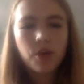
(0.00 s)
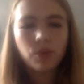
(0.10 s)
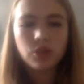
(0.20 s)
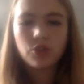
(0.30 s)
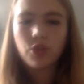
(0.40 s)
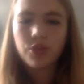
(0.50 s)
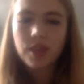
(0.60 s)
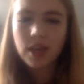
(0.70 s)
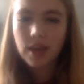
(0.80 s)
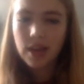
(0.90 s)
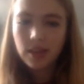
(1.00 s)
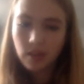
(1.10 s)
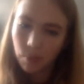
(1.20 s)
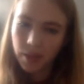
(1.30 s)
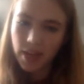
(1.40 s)
wanted you to think a
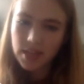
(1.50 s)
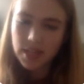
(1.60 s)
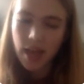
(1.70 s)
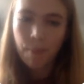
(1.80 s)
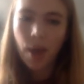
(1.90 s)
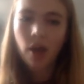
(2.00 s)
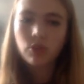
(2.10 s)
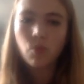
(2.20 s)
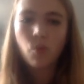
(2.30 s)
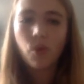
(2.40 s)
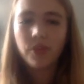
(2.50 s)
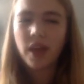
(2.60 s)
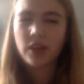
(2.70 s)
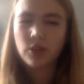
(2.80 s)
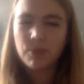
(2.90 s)
little bit about what
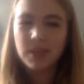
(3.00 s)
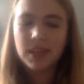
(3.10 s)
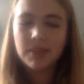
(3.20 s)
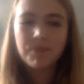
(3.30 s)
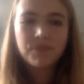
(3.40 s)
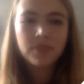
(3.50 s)
that could mean.